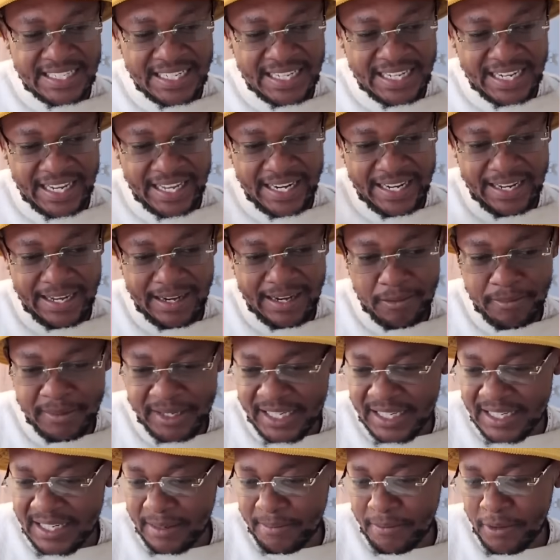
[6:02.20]
and now make
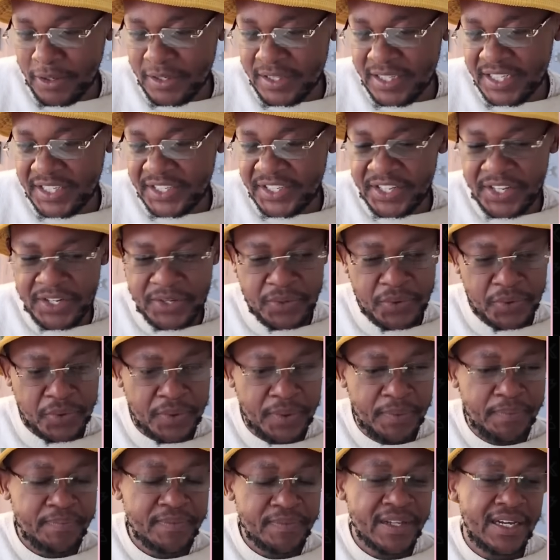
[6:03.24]
it about the GNU,
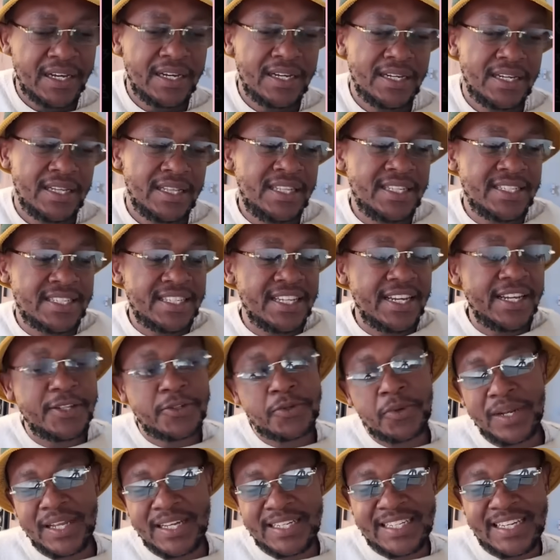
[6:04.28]
this thing is
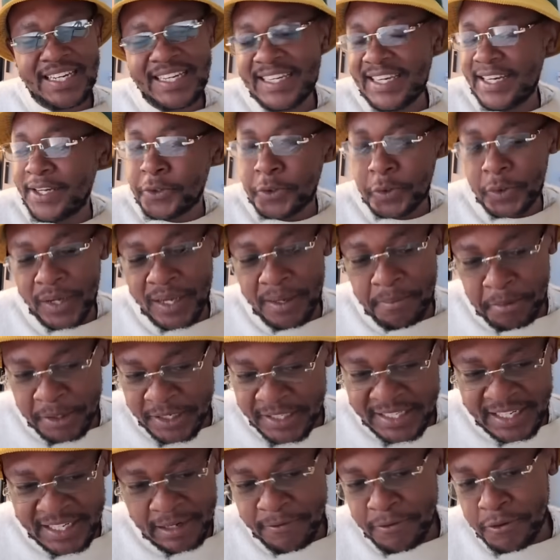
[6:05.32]
gonna turn into a
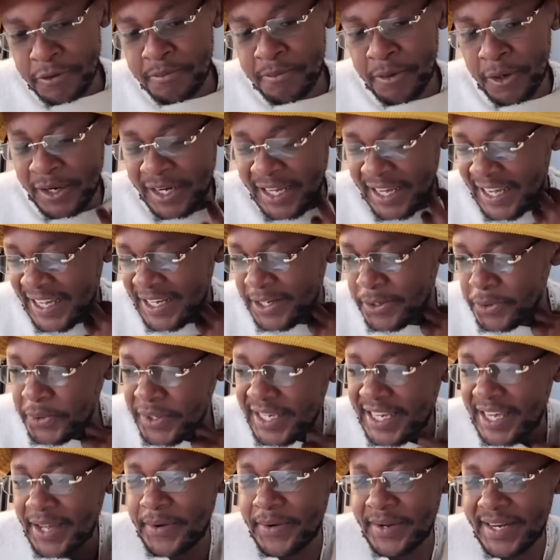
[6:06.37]
political football, and we
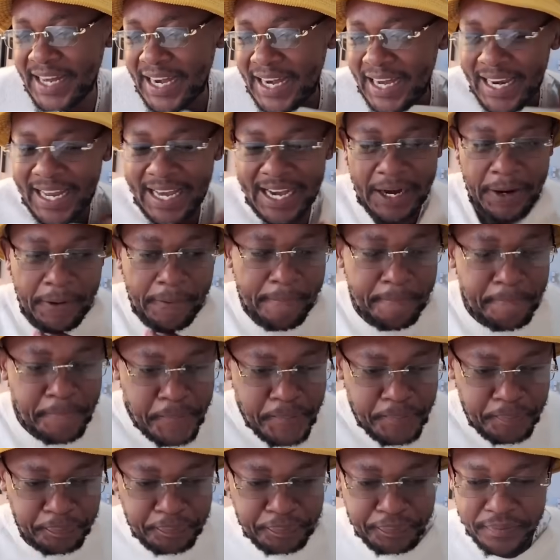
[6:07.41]
cannot allow
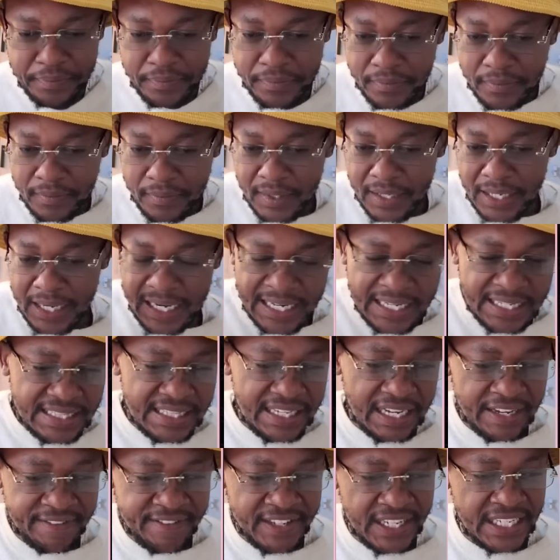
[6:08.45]

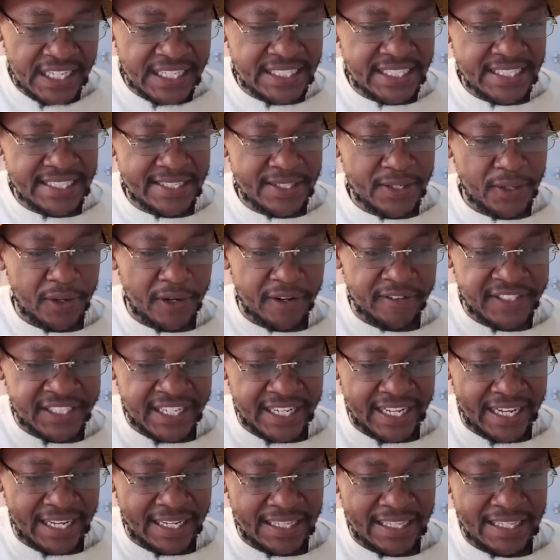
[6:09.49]
the revelations of
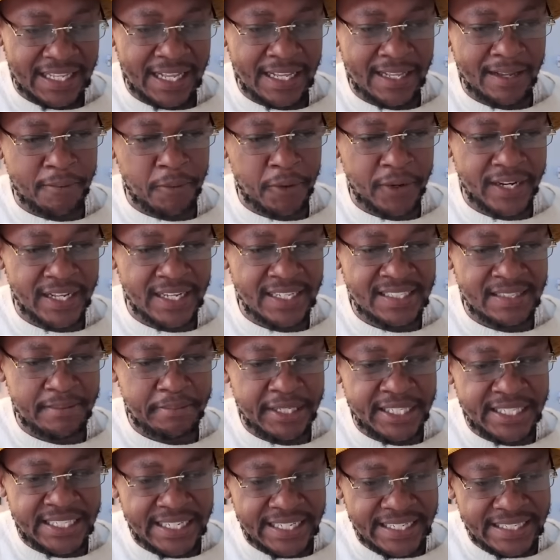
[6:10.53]
General Nkantam Khwanazi be
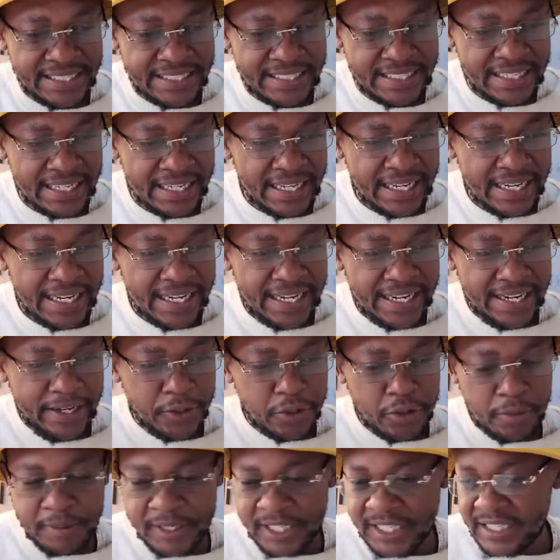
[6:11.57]
turned
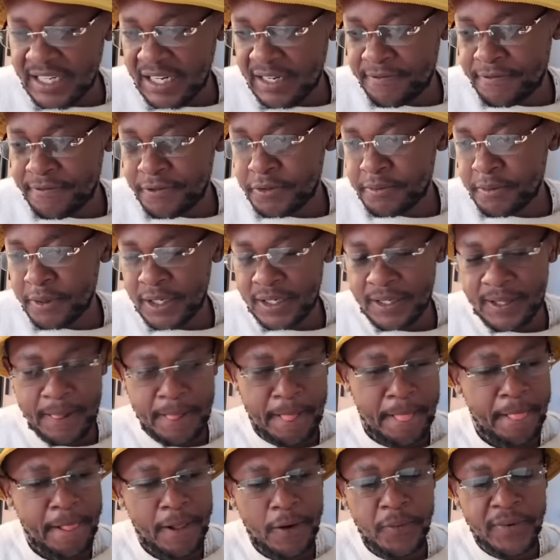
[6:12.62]
into political football.
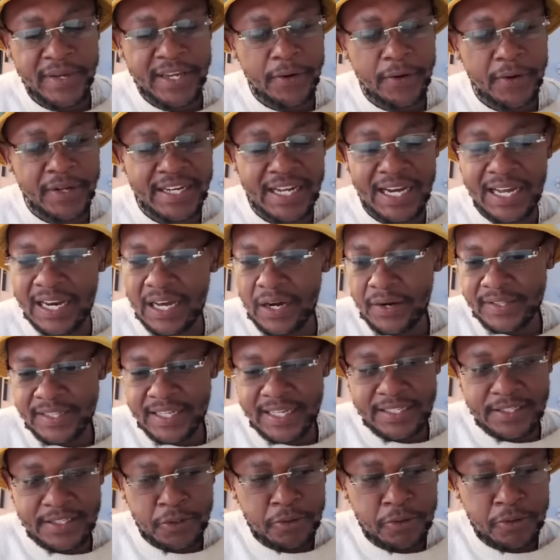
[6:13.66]
We cannot allow
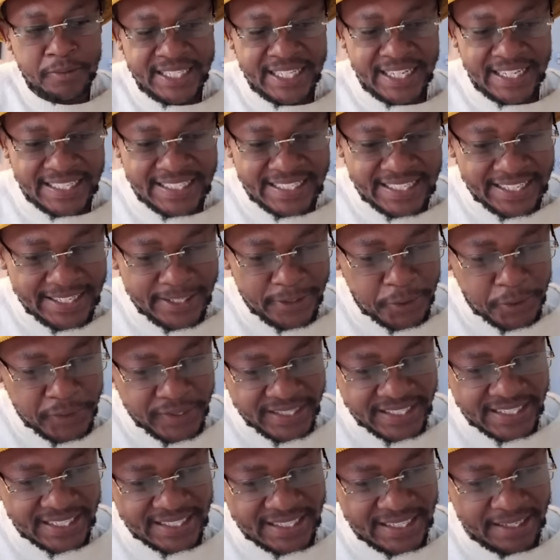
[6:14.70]
that to be turned into
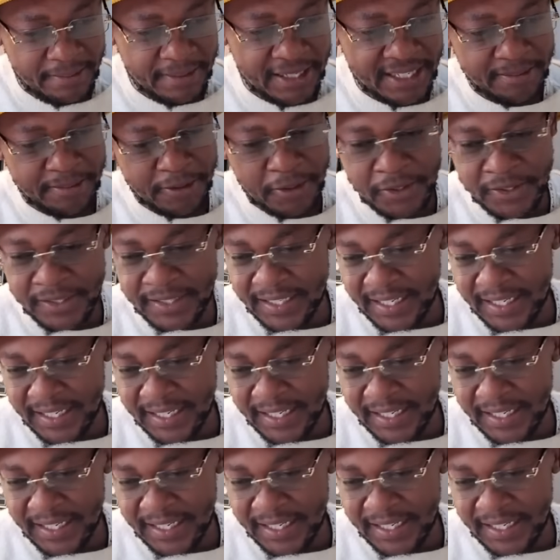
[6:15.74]
entertainment, because